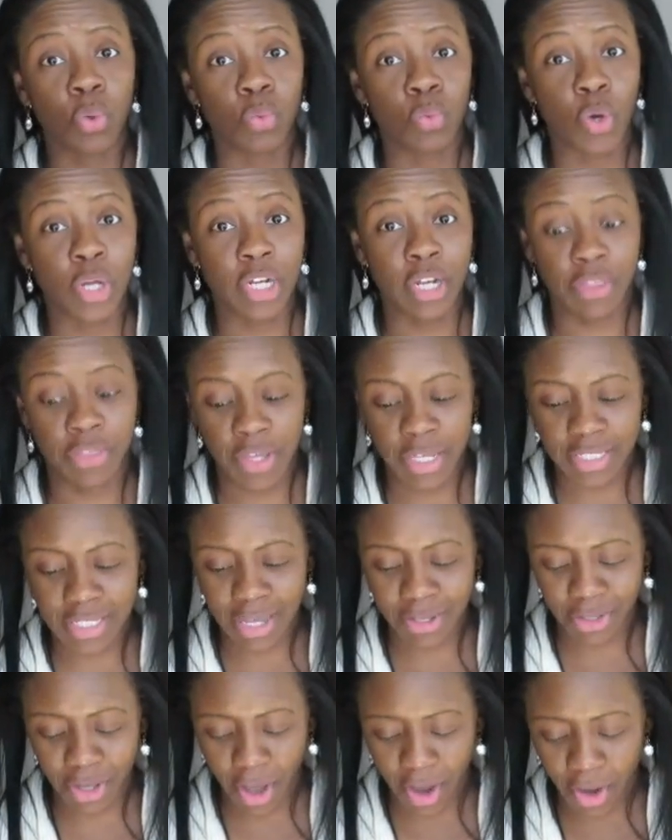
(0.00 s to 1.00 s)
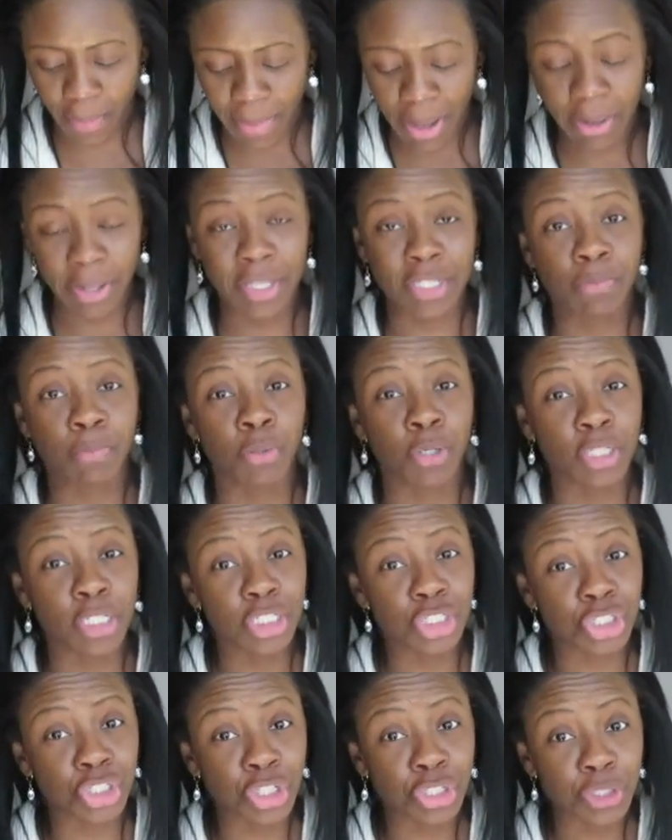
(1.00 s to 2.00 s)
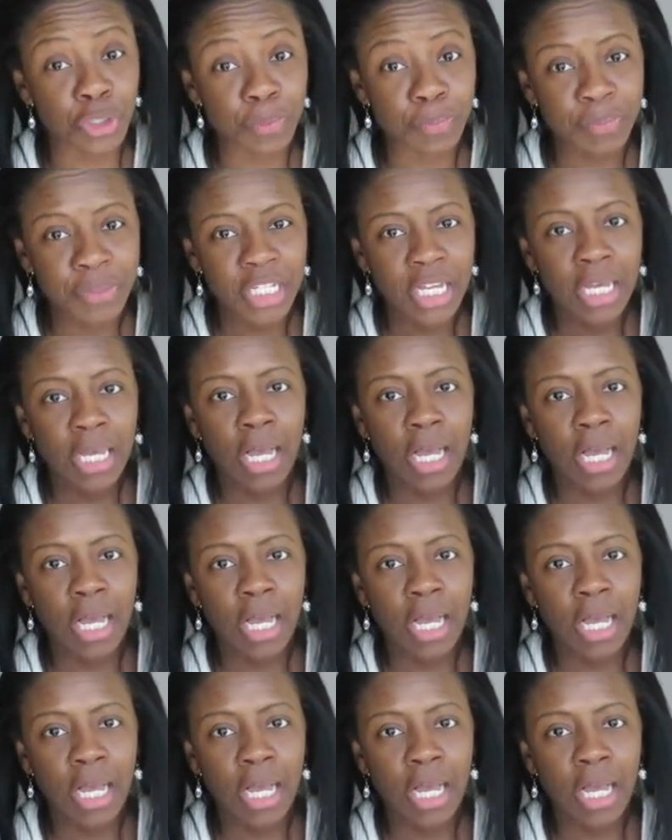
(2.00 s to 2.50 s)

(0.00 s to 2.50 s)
one of the things I'll talk about is bullet journal.